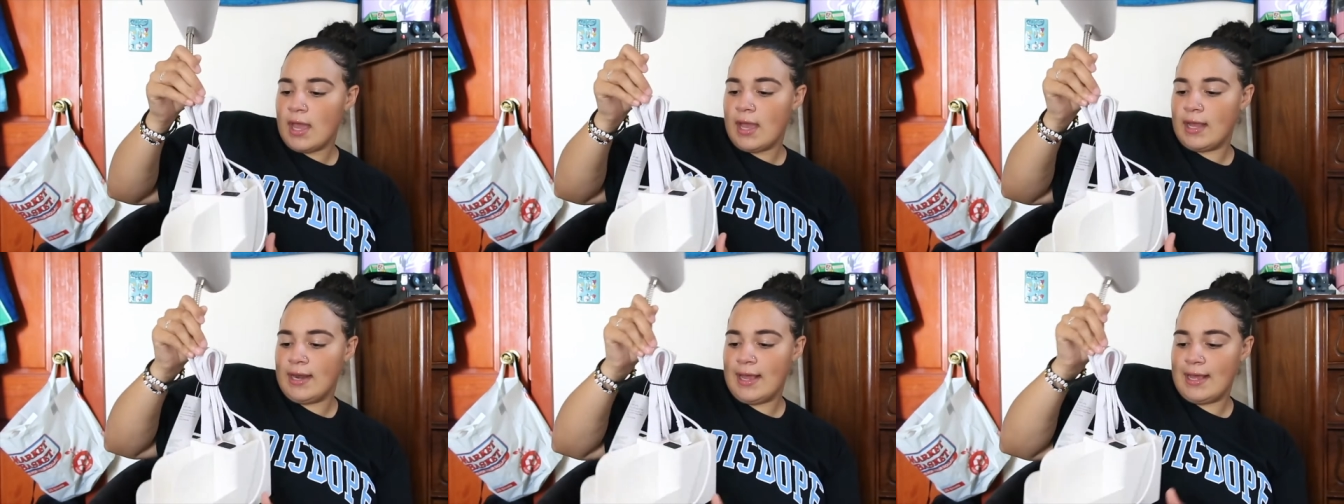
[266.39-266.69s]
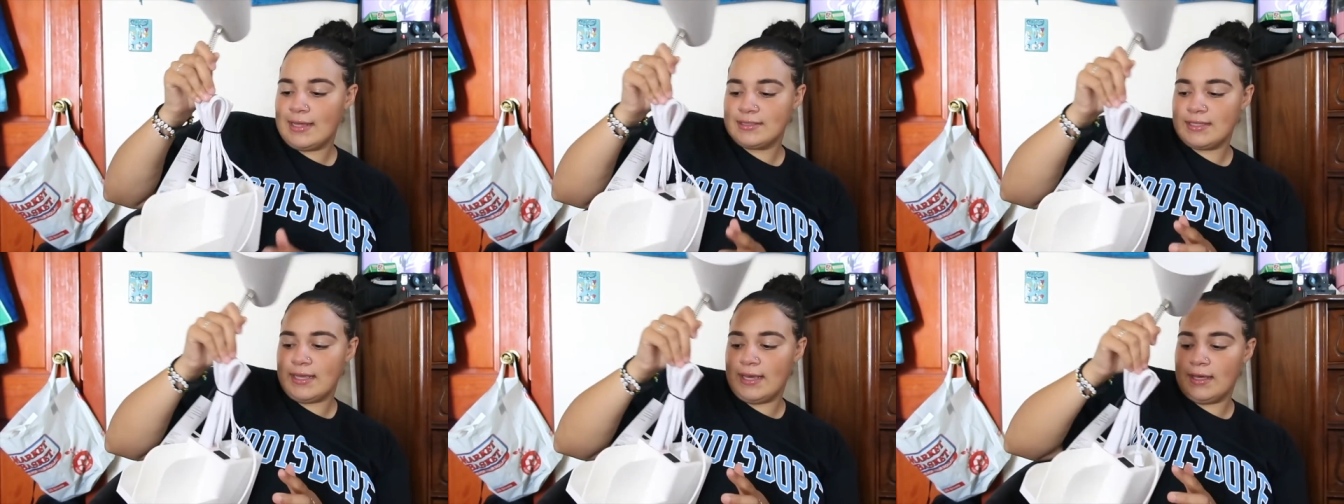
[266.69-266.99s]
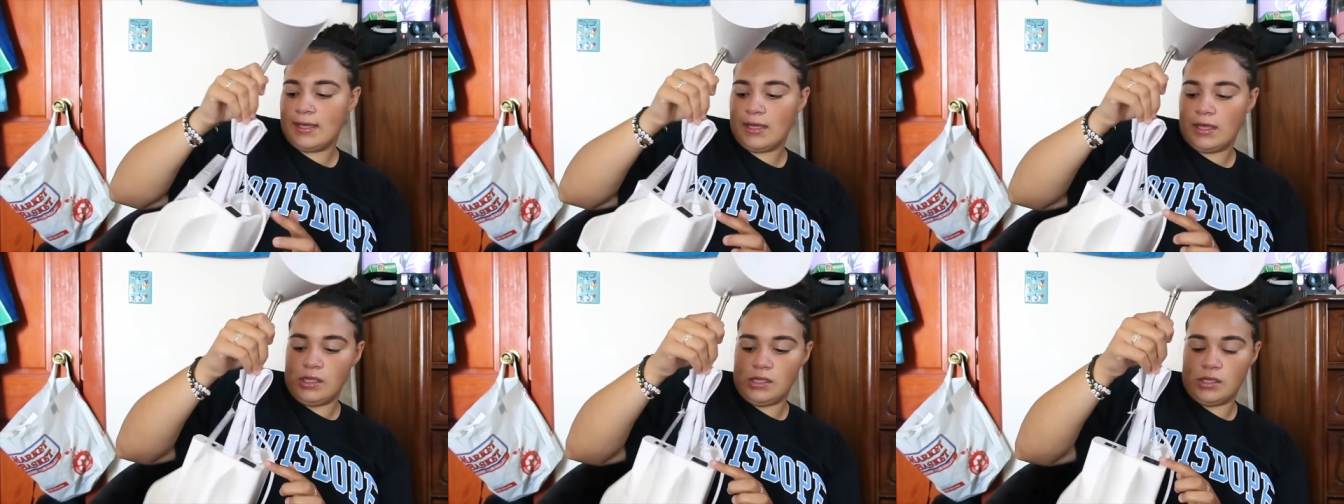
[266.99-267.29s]
And it has
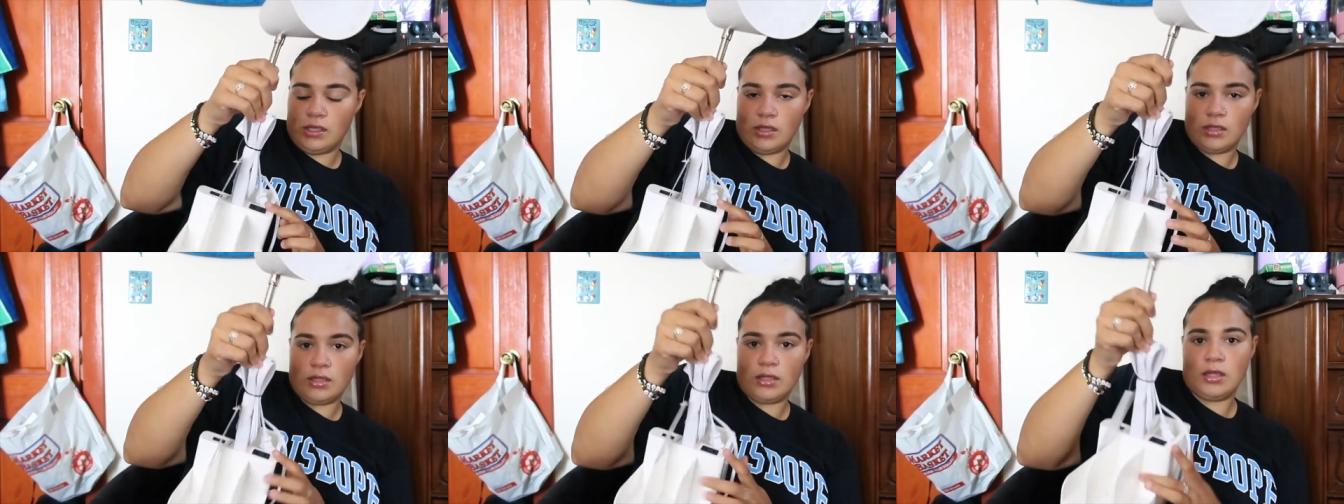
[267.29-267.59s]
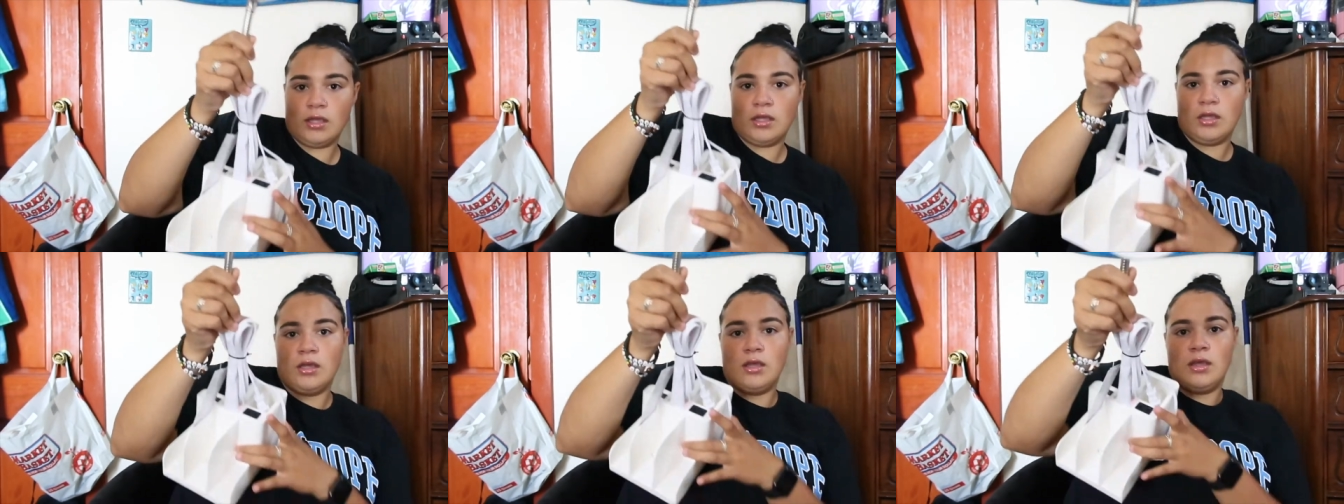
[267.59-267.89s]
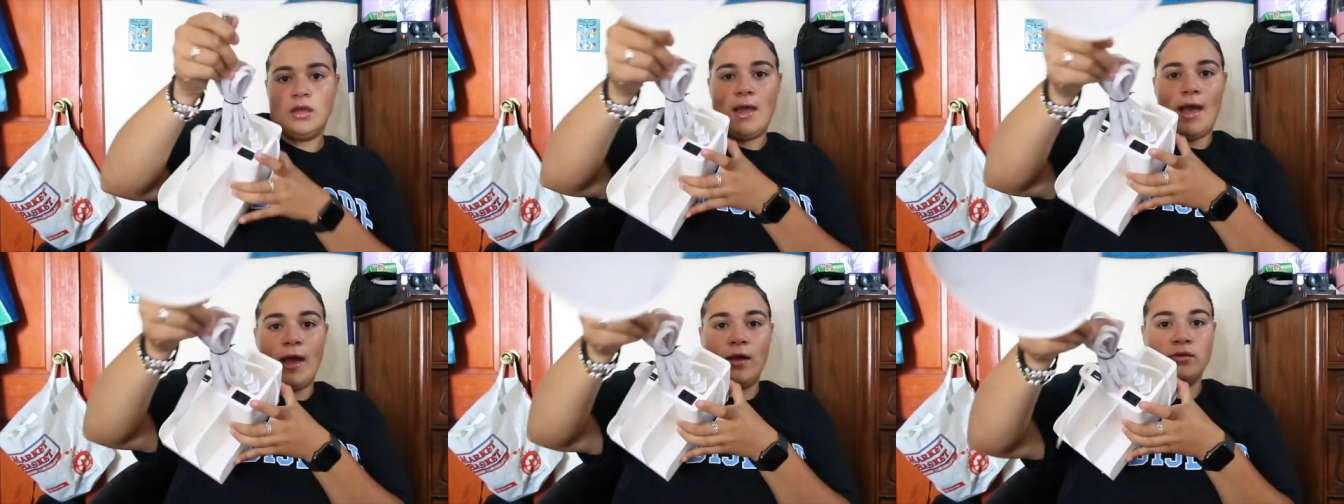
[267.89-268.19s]
like a
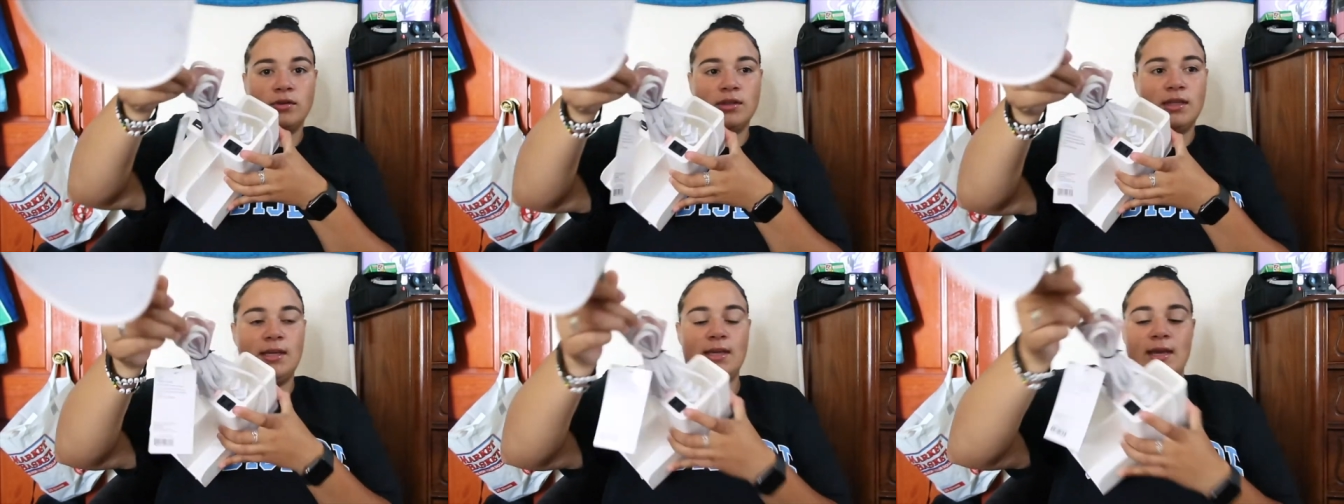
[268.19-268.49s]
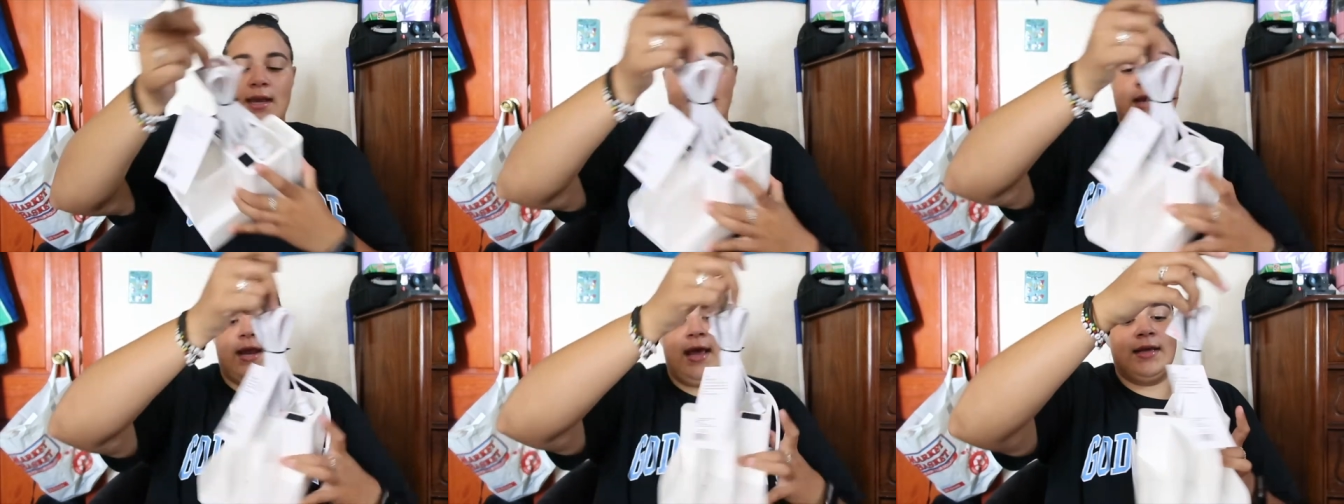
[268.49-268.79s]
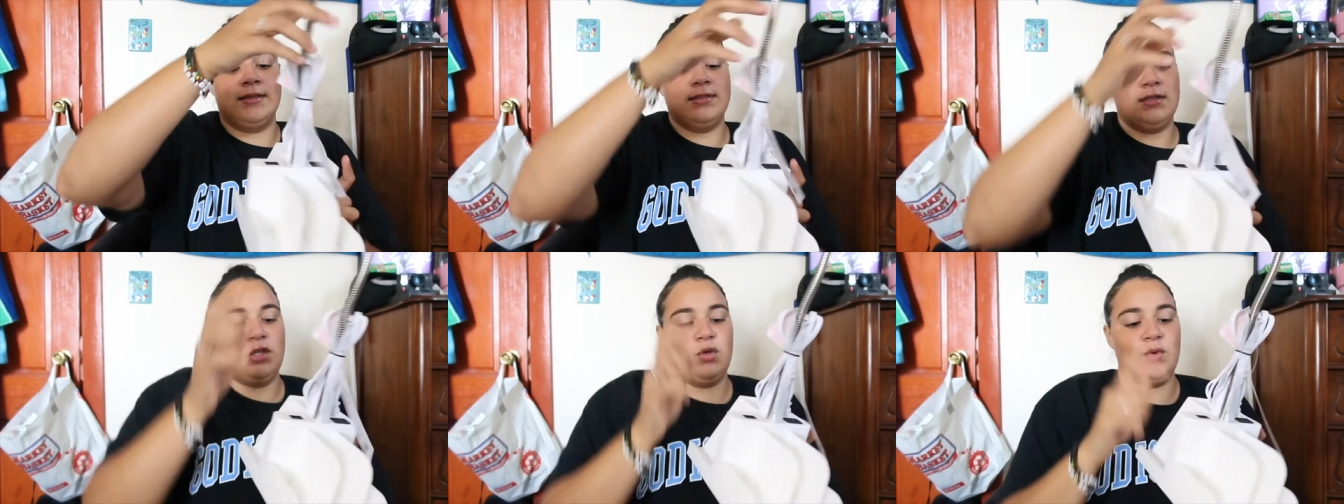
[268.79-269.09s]
outlet and it
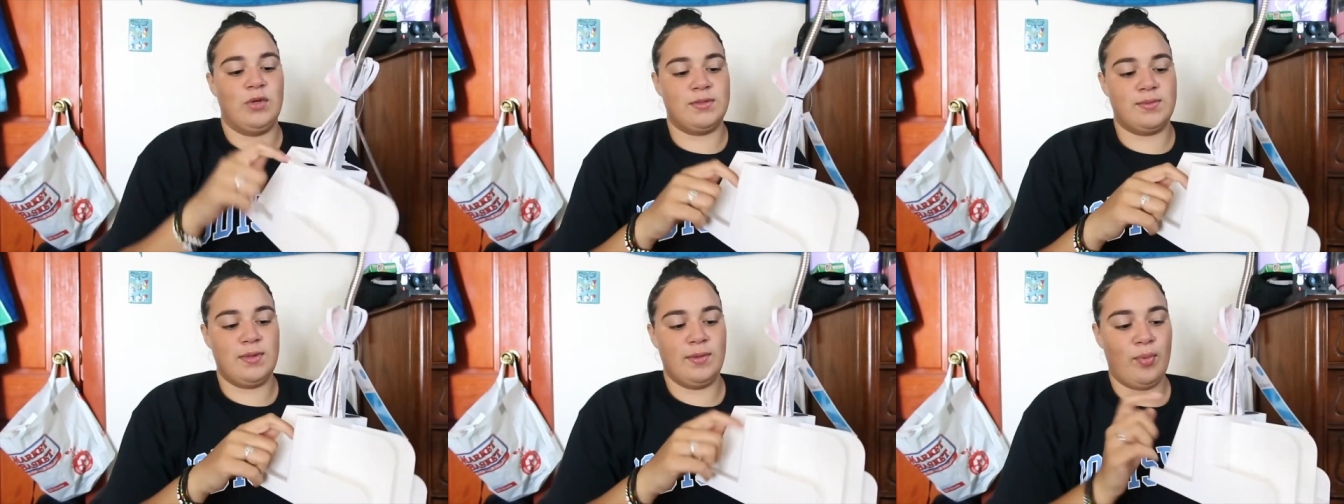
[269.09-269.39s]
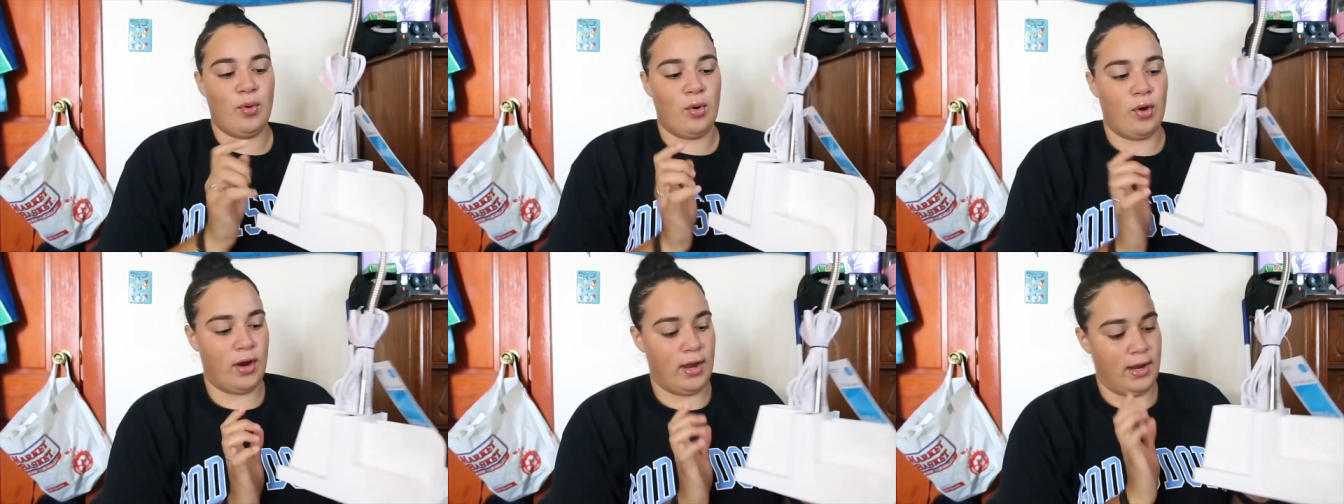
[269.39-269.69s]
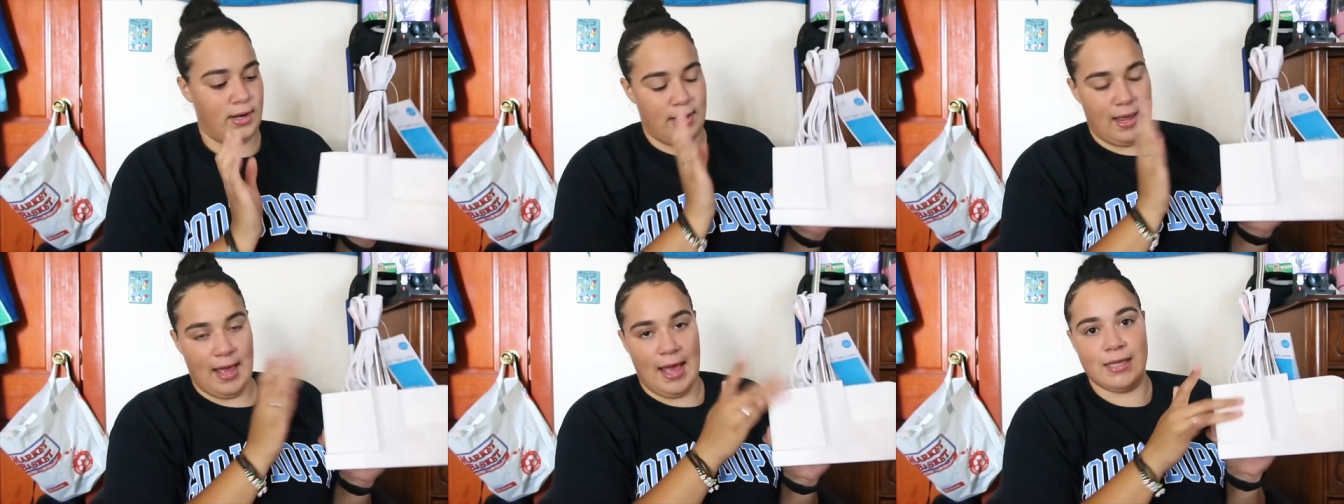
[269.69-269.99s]
has a USB port
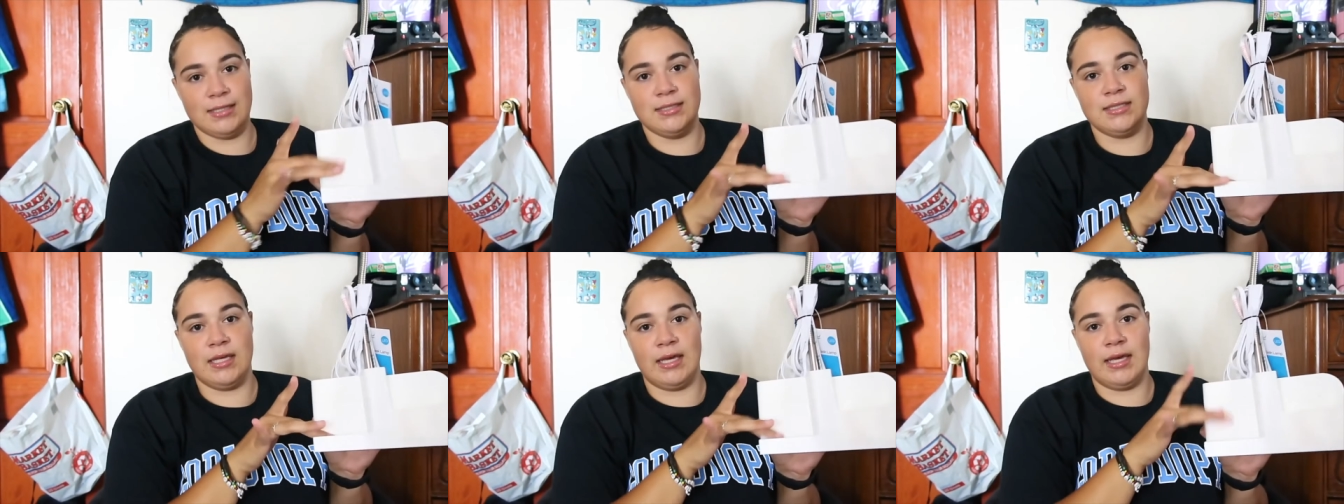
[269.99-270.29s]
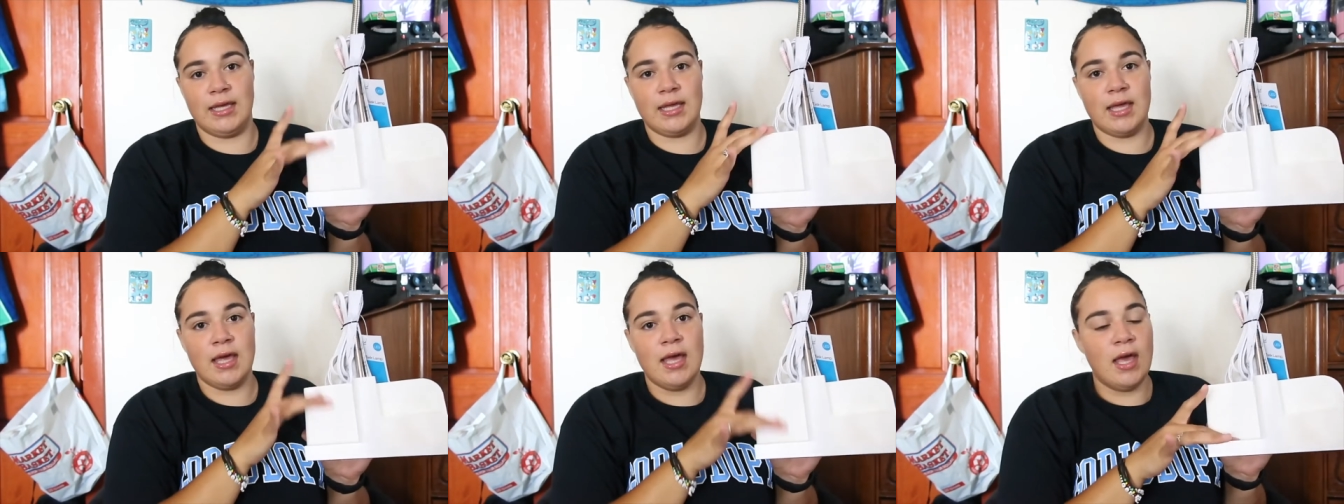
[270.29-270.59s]
and it has like